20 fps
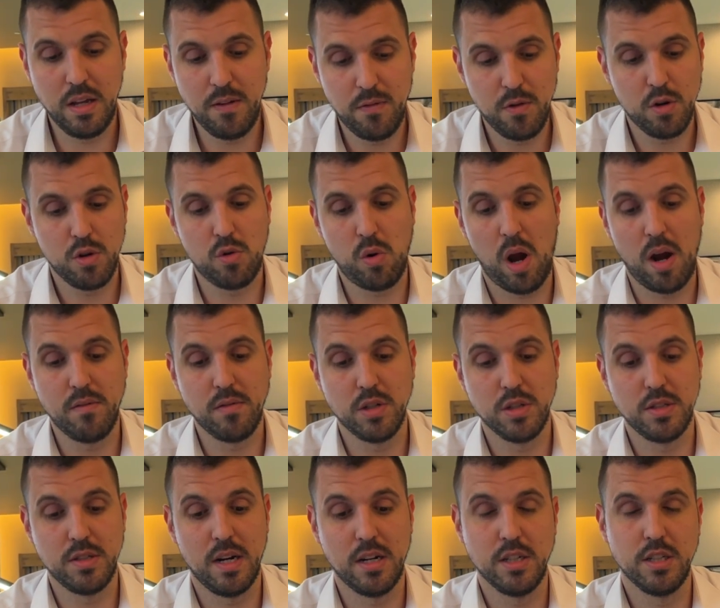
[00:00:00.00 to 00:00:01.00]
If your
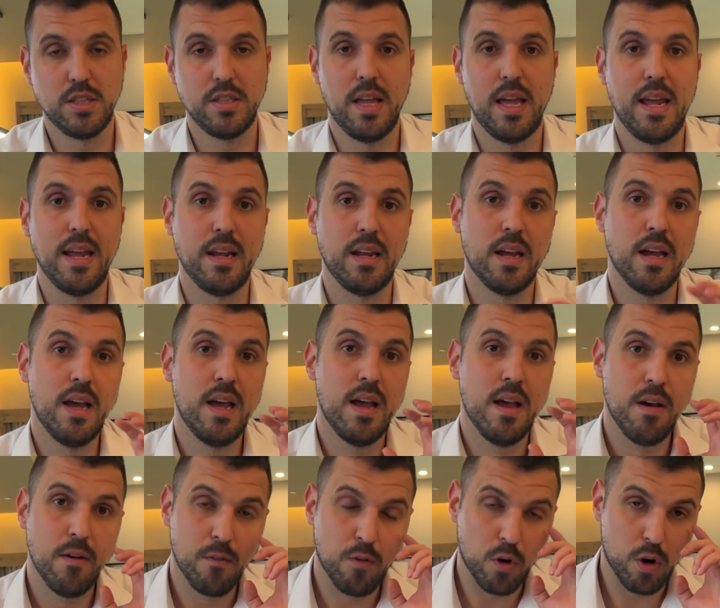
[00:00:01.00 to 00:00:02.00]
drivers are staying
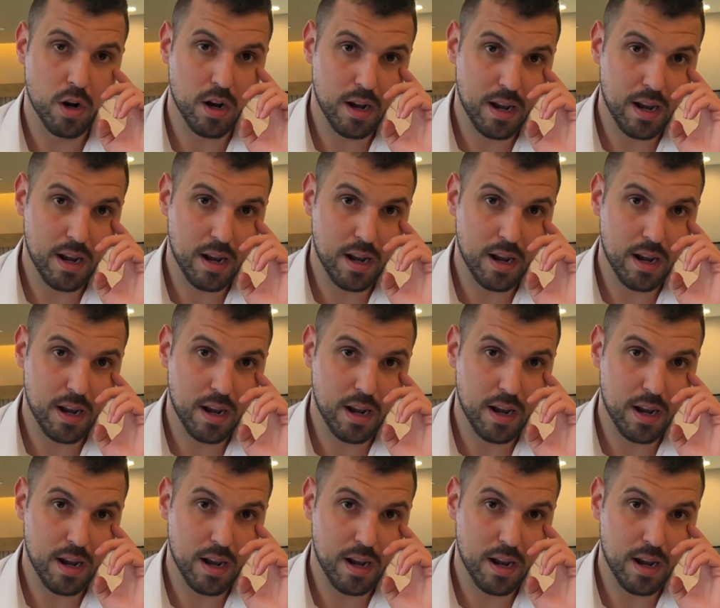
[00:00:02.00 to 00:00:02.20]
for